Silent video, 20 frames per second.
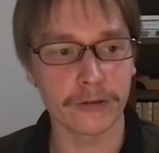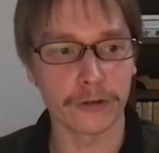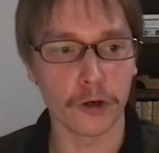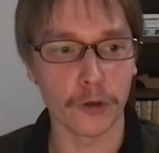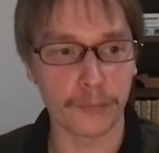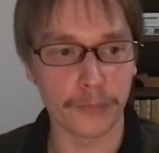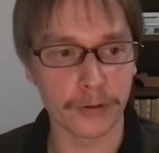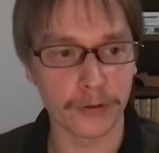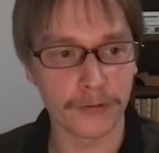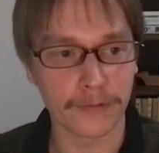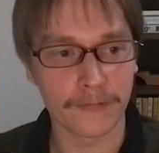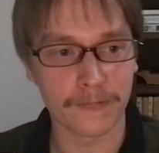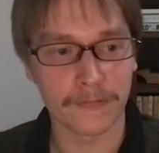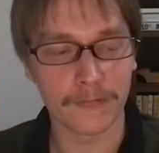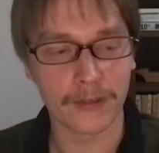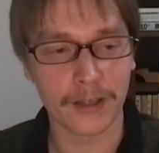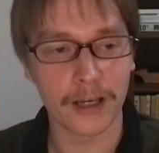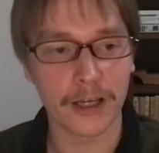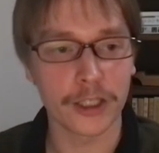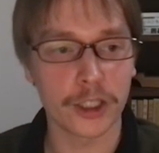group,
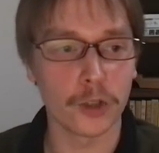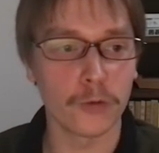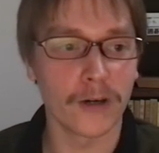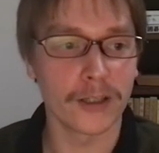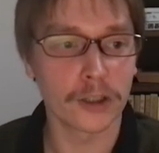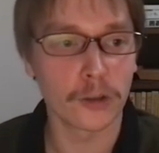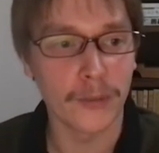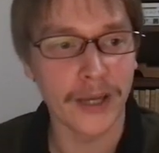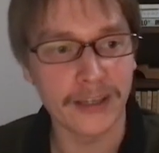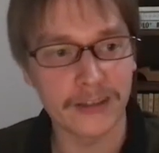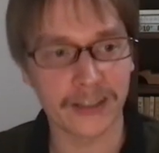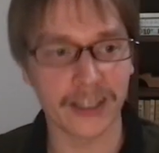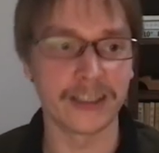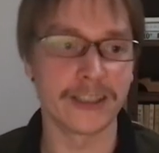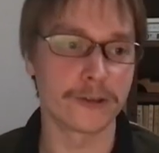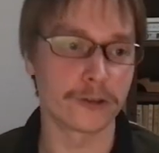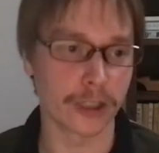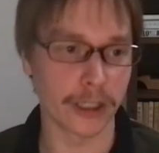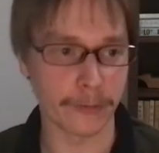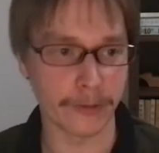you want to make
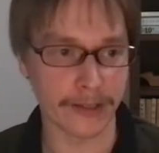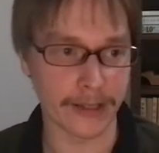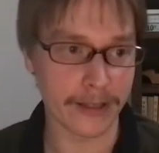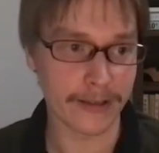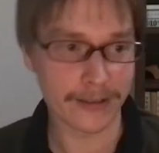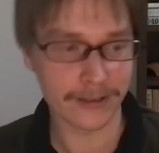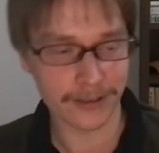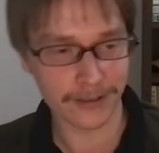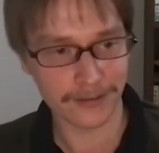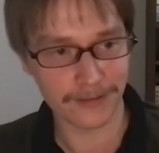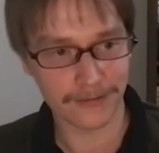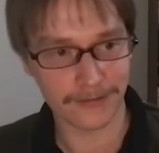territory with it.